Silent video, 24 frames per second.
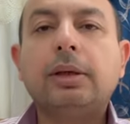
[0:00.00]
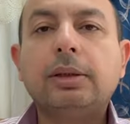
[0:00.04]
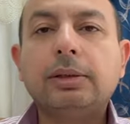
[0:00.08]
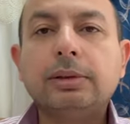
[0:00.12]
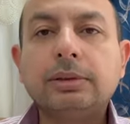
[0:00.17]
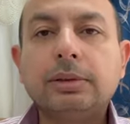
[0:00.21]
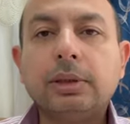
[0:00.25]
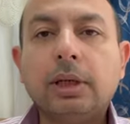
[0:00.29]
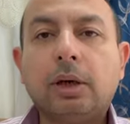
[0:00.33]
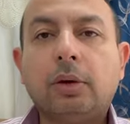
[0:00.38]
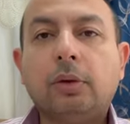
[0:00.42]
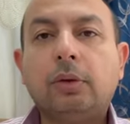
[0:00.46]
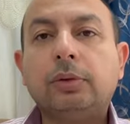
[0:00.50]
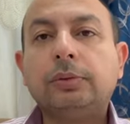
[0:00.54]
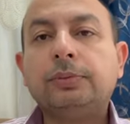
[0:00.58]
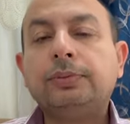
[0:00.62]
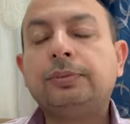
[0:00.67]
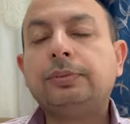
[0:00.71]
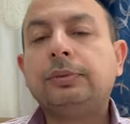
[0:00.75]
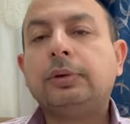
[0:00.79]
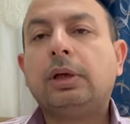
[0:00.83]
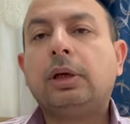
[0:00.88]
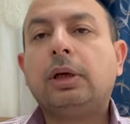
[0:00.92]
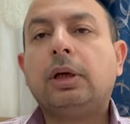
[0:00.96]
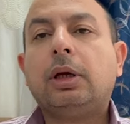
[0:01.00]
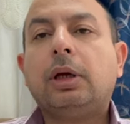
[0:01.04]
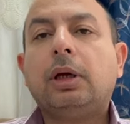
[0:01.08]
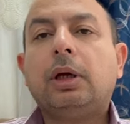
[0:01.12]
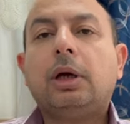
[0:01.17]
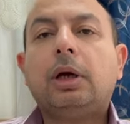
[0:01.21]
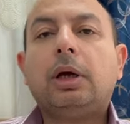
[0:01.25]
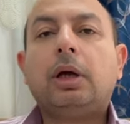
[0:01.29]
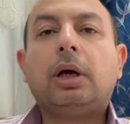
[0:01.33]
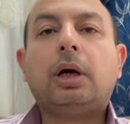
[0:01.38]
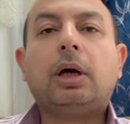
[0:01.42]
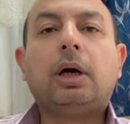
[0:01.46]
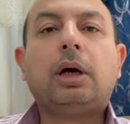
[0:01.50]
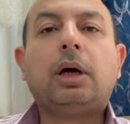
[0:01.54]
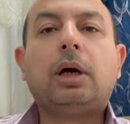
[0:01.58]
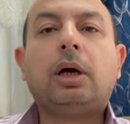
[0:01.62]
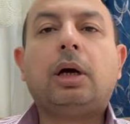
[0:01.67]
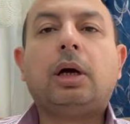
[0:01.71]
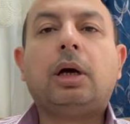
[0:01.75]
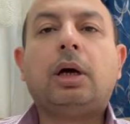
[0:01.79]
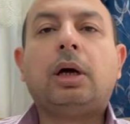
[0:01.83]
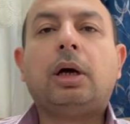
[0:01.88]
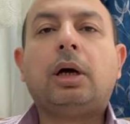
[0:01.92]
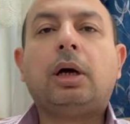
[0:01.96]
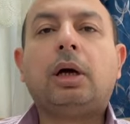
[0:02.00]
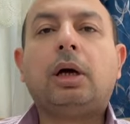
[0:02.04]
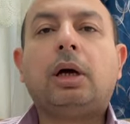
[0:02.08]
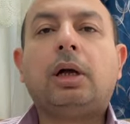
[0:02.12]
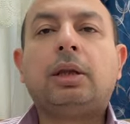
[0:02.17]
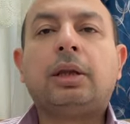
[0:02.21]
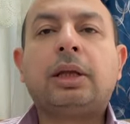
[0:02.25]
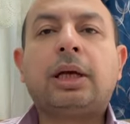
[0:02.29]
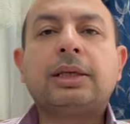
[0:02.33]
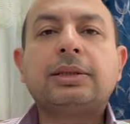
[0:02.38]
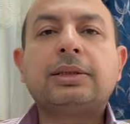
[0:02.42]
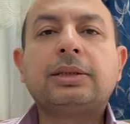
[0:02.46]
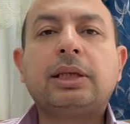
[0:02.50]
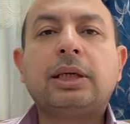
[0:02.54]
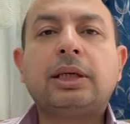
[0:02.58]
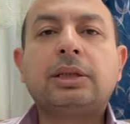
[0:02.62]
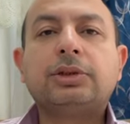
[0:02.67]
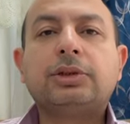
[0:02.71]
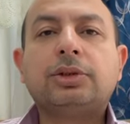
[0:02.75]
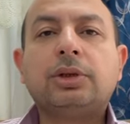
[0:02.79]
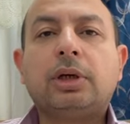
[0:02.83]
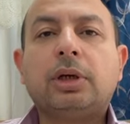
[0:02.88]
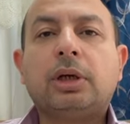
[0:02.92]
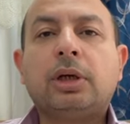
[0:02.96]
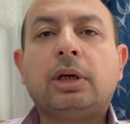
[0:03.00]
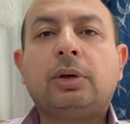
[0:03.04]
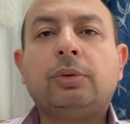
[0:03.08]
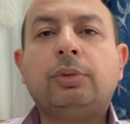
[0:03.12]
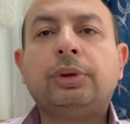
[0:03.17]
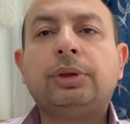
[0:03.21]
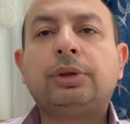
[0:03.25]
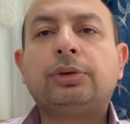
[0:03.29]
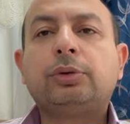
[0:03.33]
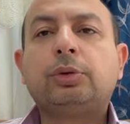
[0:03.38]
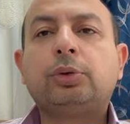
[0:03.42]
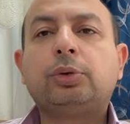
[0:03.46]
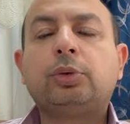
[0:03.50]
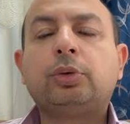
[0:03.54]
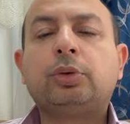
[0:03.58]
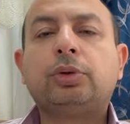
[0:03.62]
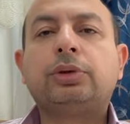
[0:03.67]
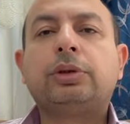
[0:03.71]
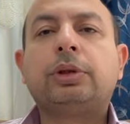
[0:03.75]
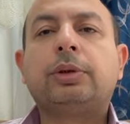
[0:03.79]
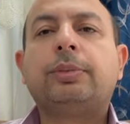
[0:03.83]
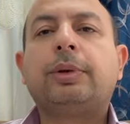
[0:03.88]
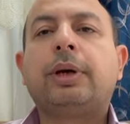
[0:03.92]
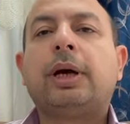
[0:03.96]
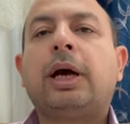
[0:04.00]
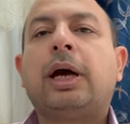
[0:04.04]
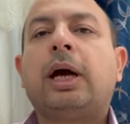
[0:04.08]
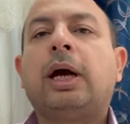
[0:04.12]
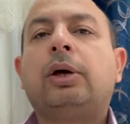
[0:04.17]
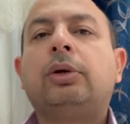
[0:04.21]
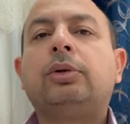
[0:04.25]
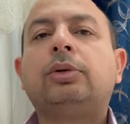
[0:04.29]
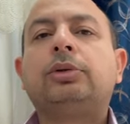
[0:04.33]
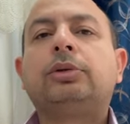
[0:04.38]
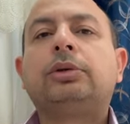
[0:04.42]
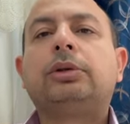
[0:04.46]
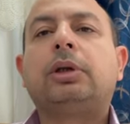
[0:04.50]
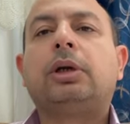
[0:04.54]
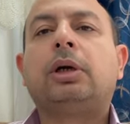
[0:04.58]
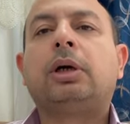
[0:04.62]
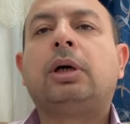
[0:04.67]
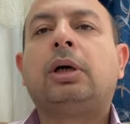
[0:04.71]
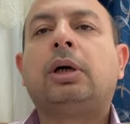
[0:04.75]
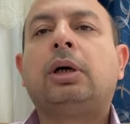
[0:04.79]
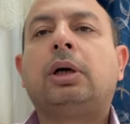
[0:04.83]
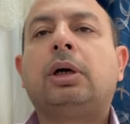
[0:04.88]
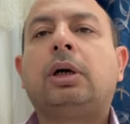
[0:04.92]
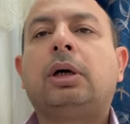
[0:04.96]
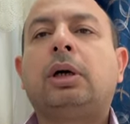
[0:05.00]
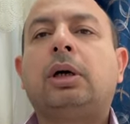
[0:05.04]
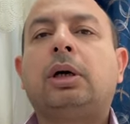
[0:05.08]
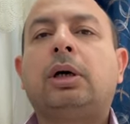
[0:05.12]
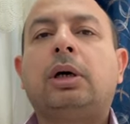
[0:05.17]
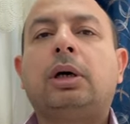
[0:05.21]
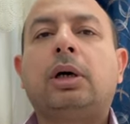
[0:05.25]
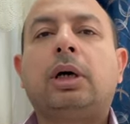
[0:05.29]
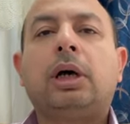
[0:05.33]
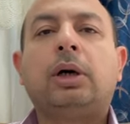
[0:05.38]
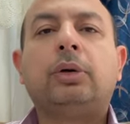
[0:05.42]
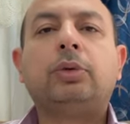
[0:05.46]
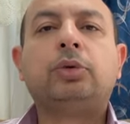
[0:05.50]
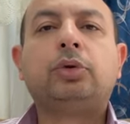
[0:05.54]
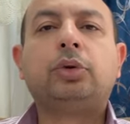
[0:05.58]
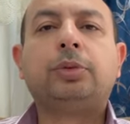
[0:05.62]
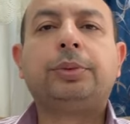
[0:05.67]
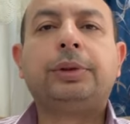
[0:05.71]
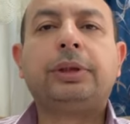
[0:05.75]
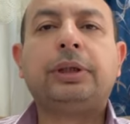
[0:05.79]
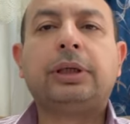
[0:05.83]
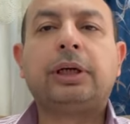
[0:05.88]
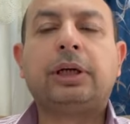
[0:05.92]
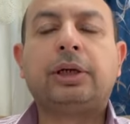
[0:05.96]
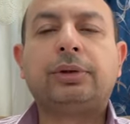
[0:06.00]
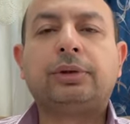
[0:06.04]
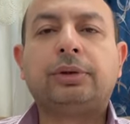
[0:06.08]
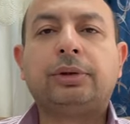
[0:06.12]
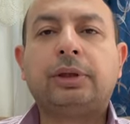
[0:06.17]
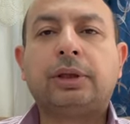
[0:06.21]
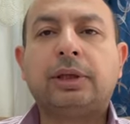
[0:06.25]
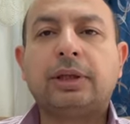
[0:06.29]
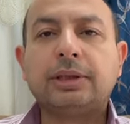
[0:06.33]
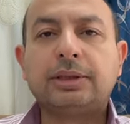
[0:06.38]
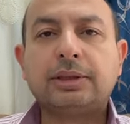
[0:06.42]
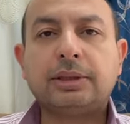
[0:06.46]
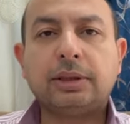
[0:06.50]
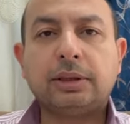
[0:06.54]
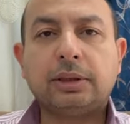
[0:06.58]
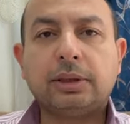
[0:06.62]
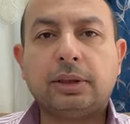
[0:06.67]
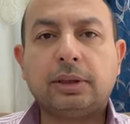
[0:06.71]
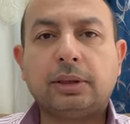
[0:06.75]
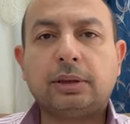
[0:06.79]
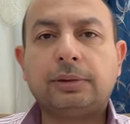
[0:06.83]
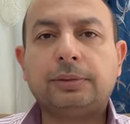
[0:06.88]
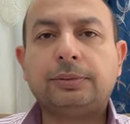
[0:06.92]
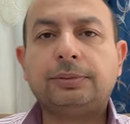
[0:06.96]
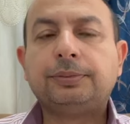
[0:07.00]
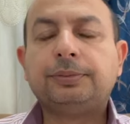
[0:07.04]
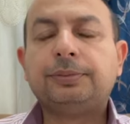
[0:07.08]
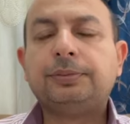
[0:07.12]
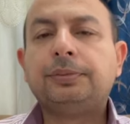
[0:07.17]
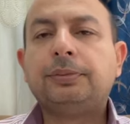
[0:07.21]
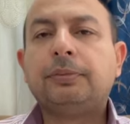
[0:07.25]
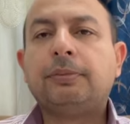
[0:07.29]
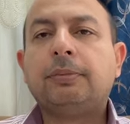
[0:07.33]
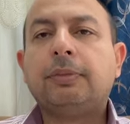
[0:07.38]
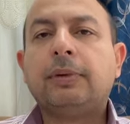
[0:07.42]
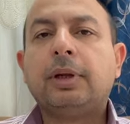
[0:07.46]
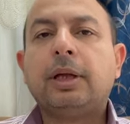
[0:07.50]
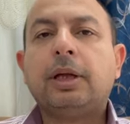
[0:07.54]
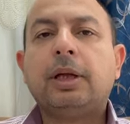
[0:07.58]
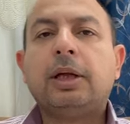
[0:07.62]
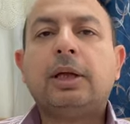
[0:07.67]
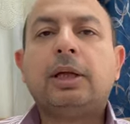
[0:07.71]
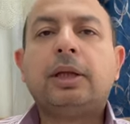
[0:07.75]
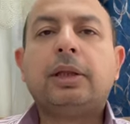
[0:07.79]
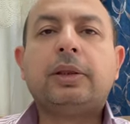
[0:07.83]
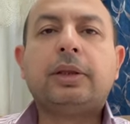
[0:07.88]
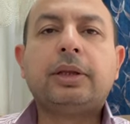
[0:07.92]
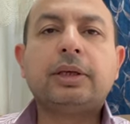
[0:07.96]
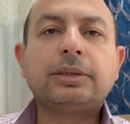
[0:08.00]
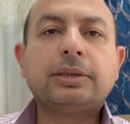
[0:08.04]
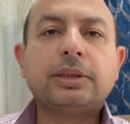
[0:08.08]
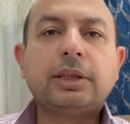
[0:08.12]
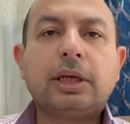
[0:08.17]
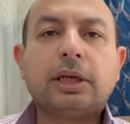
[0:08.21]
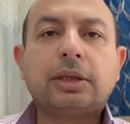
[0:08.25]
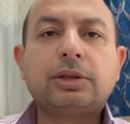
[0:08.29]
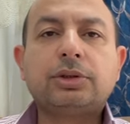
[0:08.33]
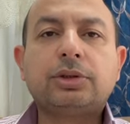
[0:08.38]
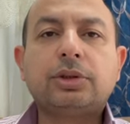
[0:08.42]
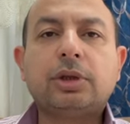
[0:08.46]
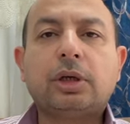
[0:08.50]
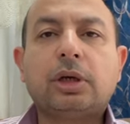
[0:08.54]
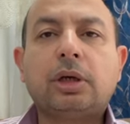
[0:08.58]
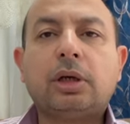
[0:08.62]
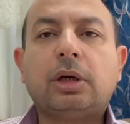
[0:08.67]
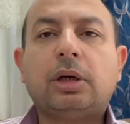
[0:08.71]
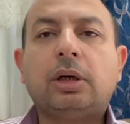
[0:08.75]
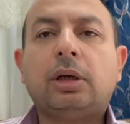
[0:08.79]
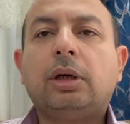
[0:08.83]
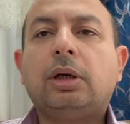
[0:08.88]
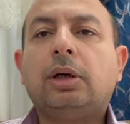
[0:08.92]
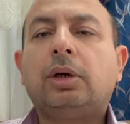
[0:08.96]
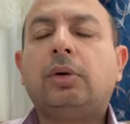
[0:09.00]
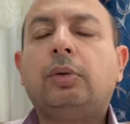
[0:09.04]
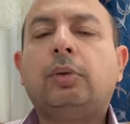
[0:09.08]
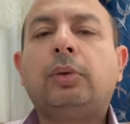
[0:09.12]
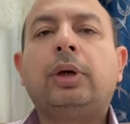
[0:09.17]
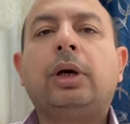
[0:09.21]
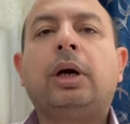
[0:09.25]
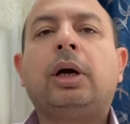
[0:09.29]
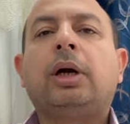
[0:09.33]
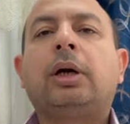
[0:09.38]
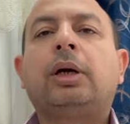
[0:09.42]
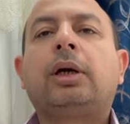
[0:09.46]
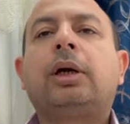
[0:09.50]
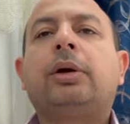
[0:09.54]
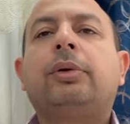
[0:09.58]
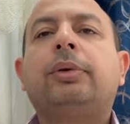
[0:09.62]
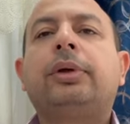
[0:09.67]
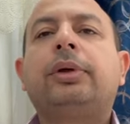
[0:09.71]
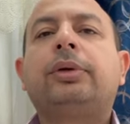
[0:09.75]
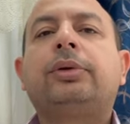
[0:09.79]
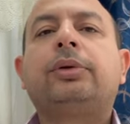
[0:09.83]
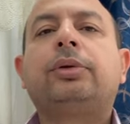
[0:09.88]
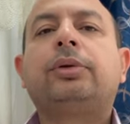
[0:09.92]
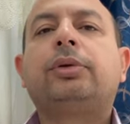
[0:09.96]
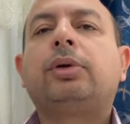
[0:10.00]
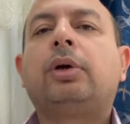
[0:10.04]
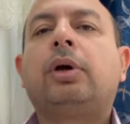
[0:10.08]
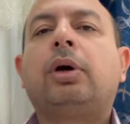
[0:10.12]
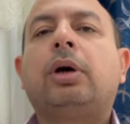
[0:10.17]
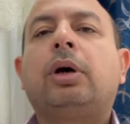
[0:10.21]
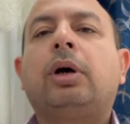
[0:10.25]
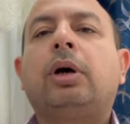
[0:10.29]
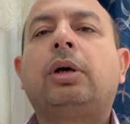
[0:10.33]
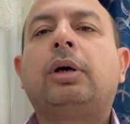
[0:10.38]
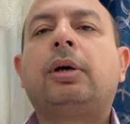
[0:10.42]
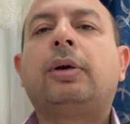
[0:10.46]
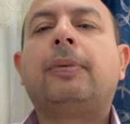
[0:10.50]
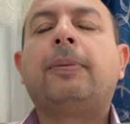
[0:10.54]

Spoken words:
So, last lecture we talked about how to be a good listener. This lecture we are going to talk